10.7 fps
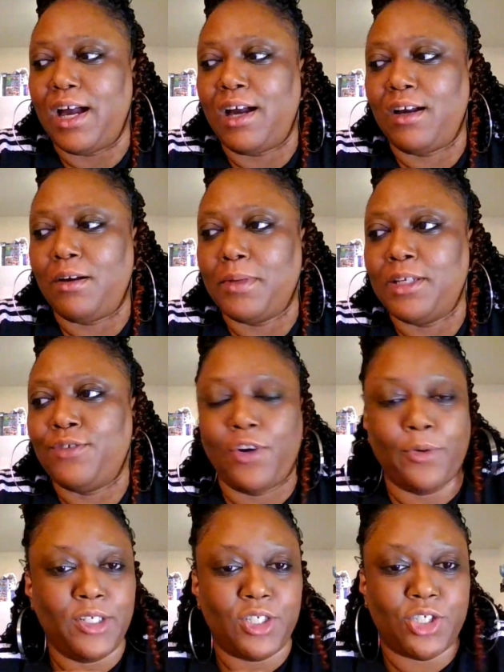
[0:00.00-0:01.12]
It's
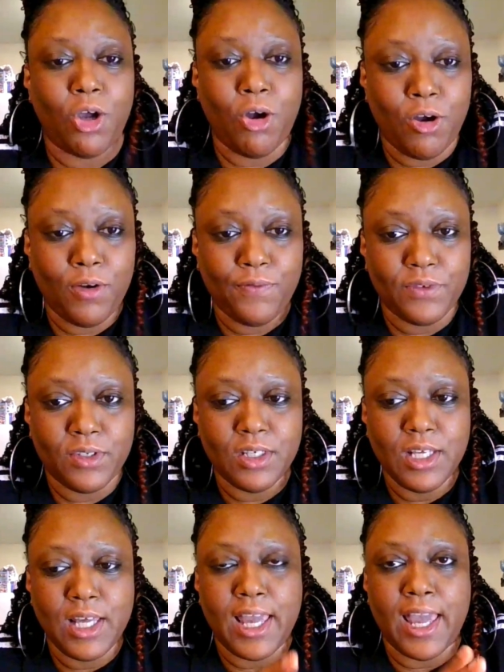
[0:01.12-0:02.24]
very soft,
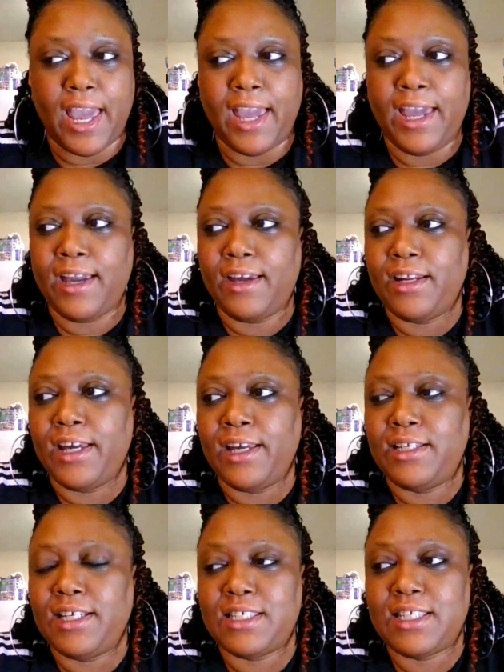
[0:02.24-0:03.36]
and it
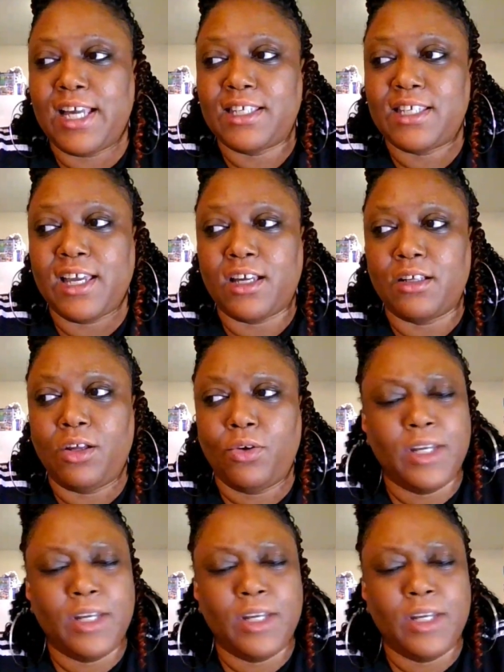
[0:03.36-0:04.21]
does not take a long.